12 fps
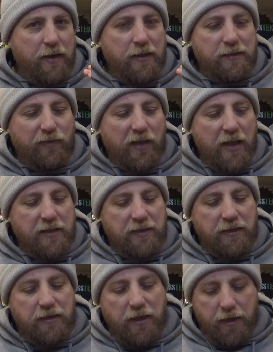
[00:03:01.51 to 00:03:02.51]
definitely has
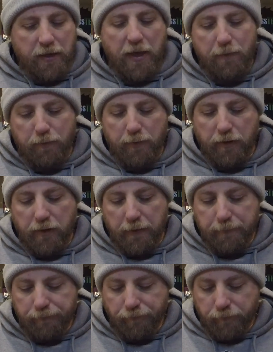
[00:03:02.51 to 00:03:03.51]
a ton of
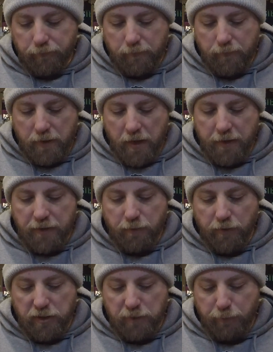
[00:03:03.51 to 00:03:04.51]
capability. This
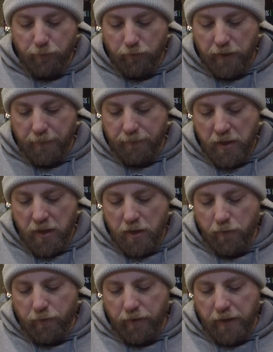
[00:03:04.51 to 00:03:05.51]
one is spooled up
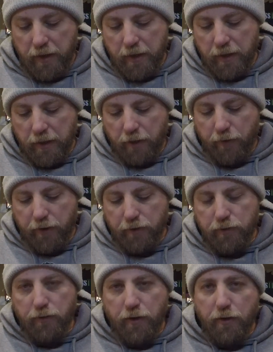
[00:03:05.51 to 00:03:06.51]
with a Credo
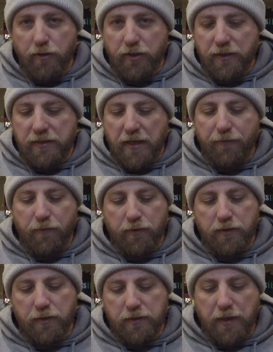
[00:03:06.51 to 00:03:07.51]
200 G7,
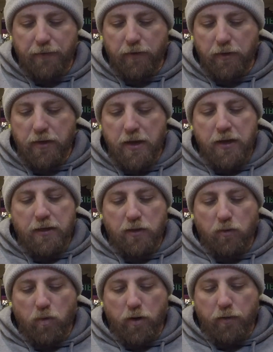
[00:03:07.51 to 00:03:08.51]
which is a
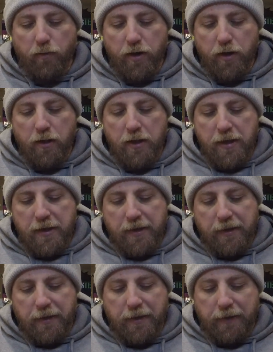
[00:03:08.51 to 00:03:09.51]
7-to-1 reel.
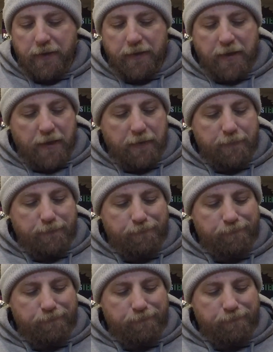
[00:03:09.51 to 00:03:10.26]
I like that